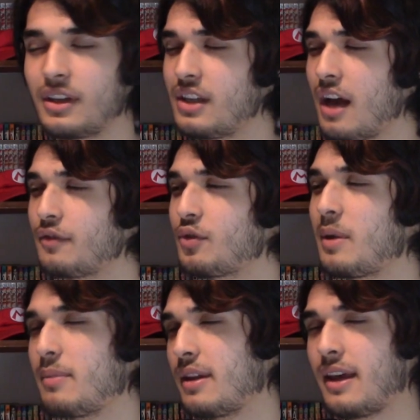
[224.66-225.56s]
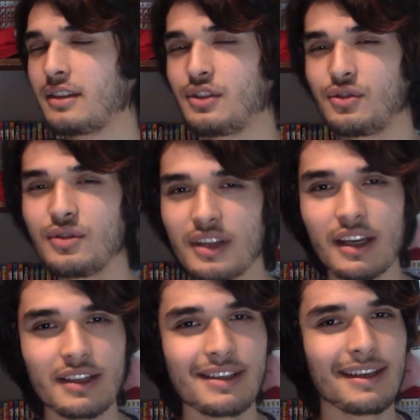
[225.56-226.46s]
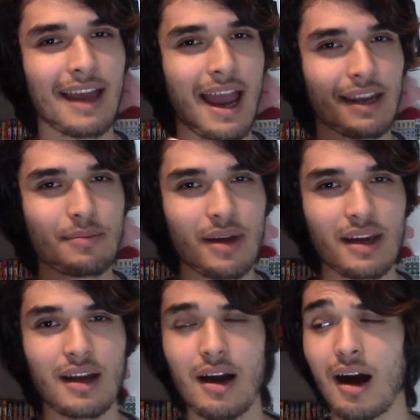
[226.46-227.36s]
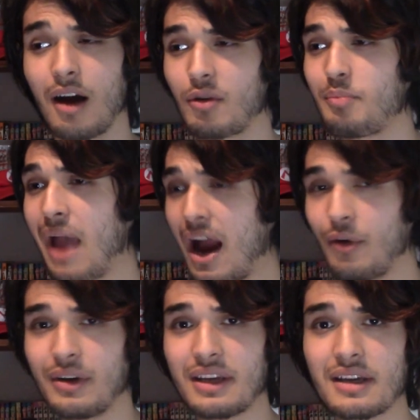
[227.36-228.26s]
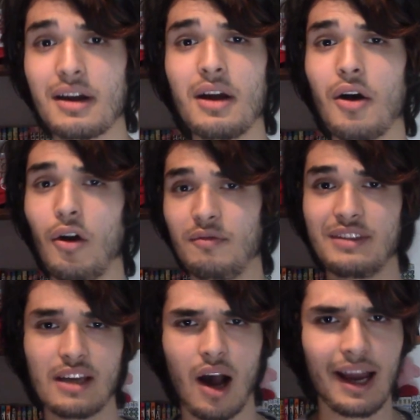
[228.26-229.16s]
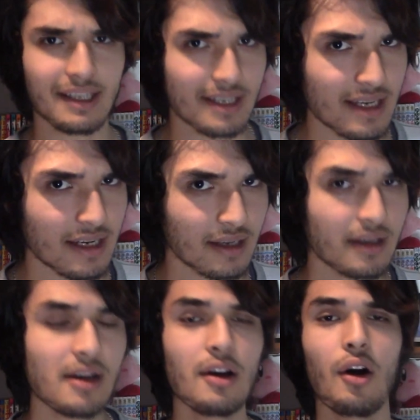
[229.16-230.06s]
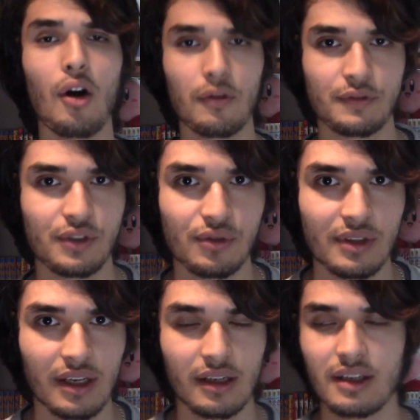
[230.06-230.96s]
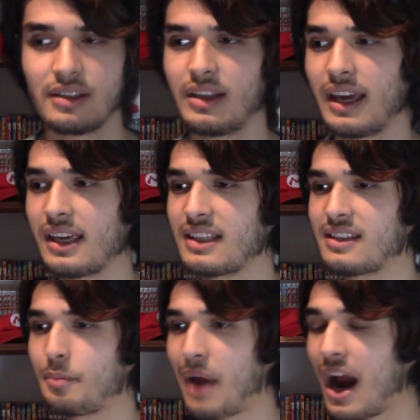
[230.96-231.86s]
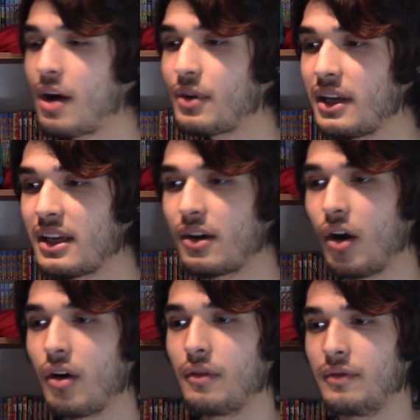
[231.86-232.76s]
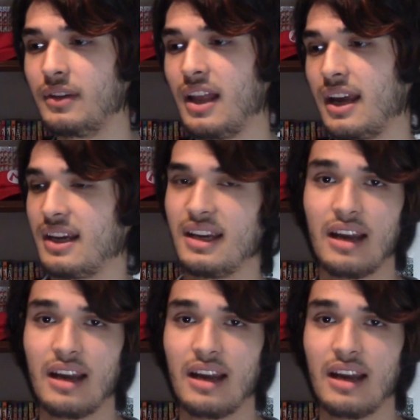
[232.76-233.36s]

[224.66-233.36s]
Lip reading: you have to remember that tsunderes in anime are a parody of the idea of tsundereness. Like, it's the parody of like an